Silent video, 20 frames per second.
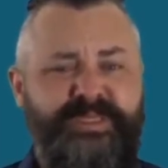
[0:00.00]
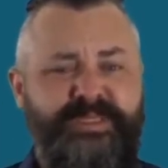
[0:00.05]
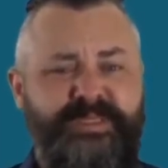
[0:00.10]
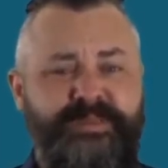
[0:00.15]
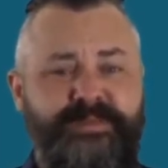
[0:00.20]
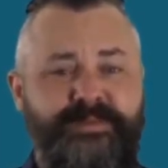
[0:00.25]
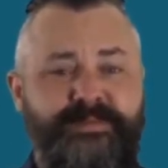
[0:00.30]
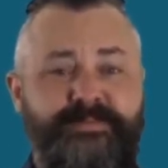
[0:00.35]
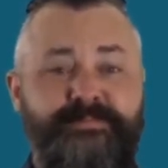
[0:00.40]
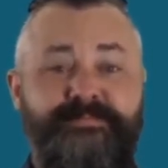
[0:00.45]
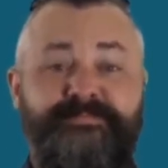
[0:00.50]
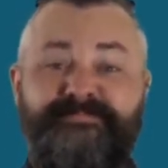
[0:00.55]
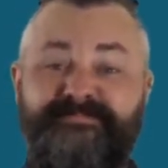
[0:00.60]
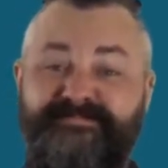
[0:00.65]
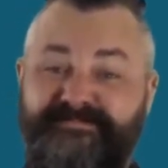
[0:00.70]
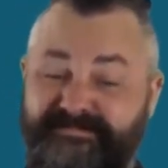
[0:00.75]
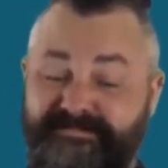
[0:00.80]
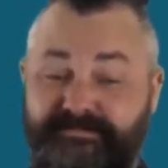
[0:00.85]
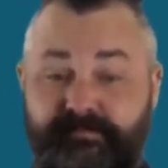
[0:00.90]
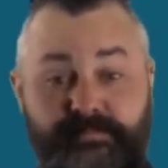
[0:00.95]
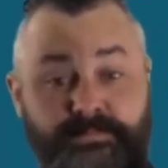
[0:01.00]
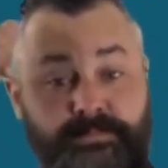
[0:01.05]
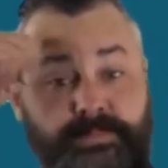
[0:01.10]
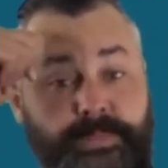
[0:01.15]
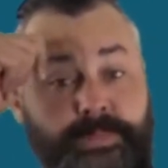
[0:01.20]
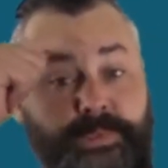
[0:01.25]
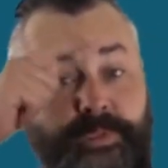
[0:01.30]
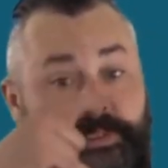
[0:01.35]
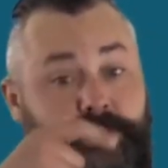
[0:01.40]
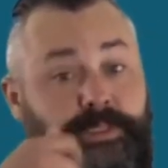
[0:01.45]
The more people are
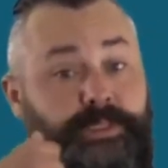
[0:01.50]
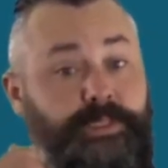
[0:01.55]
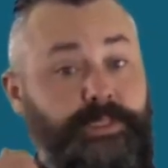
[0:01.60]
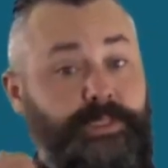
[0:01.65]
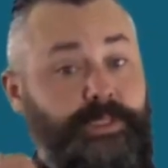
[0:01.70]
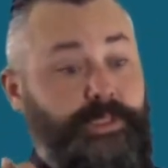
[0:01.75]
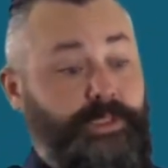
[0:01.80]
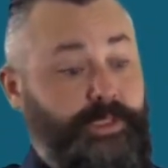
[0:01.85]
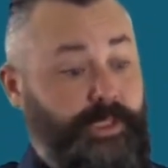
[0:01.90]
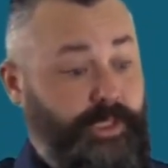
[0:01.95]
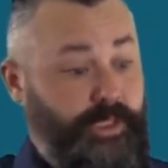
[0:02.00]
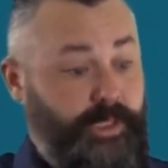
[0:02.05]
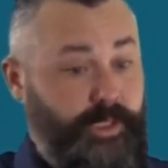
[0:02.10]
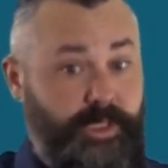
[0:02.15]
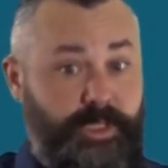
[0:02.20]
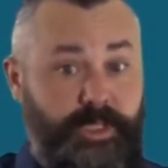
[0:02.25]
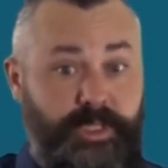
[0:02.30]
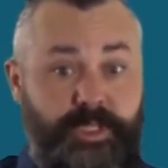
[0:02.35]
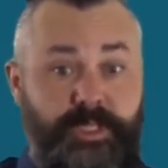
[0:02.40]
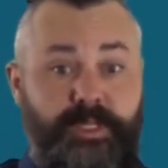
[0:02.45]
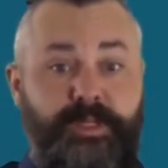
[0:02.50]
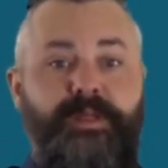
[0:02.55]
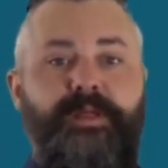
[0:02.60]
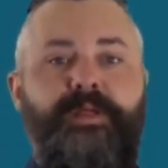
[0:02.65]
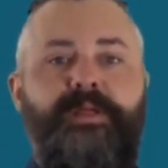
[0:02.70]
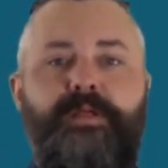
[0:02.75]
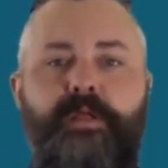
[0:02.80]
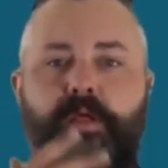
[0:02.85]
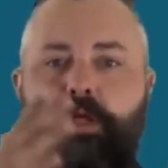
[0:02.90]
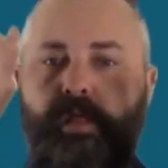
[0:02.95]
sick, the more people are absent from
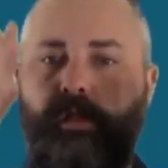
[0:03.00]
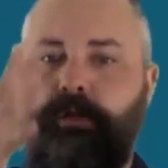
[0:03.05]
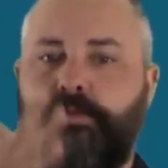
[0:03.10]
work,